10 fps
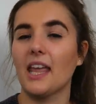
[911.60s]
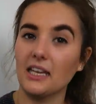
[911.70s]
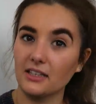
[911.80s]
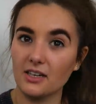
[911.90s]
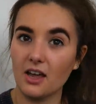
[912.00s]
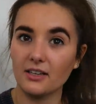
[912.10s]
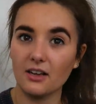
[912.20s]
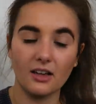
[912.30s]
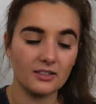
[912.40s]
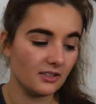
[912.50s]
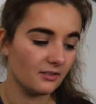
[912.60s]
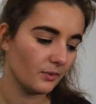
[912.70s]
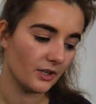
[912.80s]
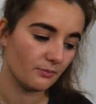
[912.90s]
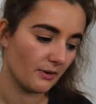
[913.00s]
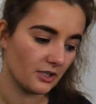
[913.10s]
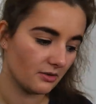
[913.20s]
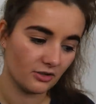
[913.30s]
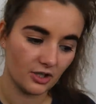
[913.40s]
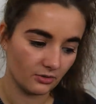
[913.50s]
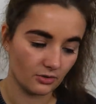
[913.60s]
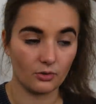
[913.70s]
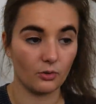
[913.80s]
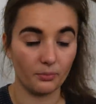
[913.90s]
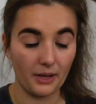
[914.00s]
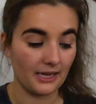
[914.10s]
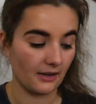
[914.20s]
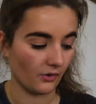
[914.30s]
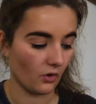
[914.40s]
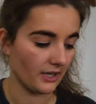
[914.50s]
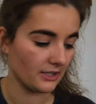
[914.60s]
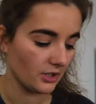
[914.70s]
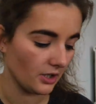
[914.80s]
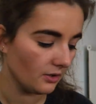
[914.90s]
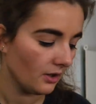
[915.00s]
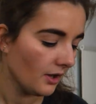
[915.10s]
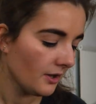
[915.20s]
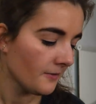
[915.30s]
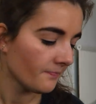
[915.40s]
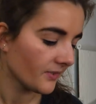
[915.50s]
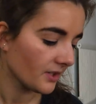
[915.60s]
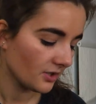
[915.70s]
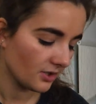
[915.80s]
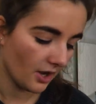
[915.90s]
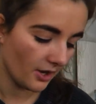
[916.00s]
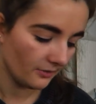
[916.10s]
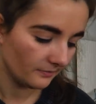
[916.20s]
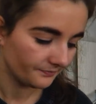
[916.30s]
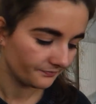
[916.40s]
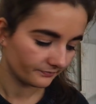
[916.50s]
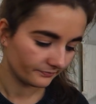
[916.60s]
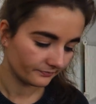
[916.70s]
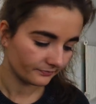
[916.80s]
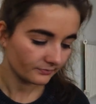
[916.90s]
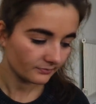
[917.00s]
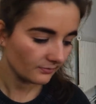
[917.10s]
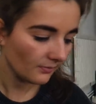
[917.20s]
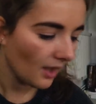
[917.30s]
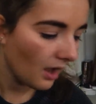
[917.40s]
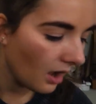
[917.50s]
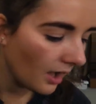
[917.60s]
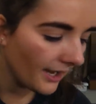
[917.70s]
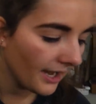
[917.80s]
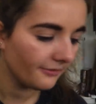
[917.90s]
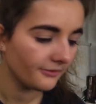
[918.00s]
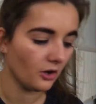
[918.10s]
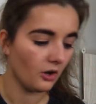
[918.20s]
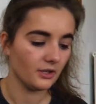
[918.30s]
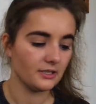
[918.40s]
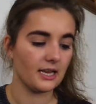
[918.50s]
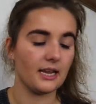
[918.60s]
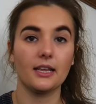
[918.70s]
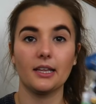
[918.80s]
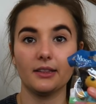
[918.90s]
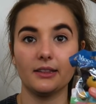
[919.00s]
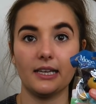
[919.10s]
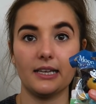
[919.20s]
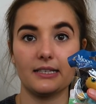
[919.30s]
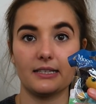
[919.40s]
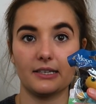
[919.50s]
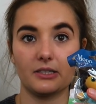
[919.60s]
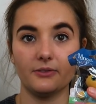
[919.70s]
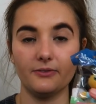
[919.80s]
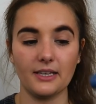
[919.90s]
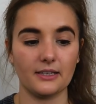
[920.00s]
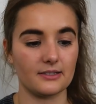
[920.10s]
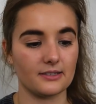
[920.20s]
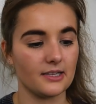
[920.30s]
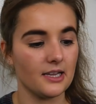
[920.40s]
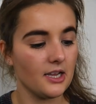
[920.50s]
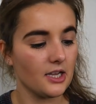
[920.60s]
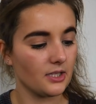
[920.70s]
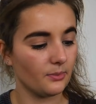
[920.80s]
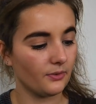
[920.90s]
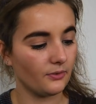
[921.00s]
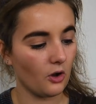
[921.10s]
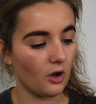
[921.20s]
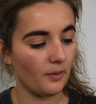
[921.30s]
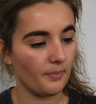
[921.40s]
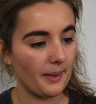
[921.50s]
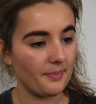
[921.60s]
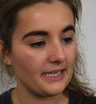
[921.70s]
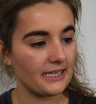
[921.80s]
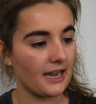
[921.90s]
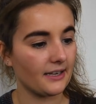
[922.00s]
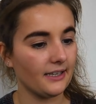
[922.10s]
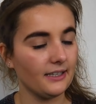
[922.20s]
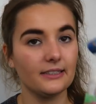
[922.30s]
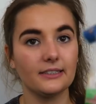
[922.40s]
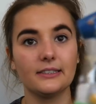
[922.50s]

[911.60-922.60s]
In the Night Garden, which my children or he never got into. So I have got these little figures. So we've got Peppy Nana.